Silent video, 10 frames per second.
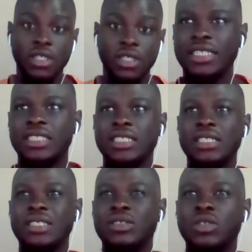and
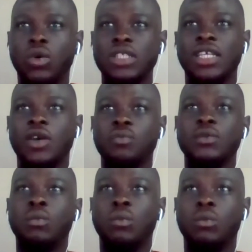what it helped
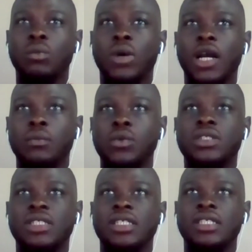me
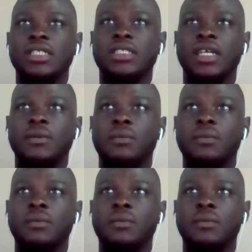most in is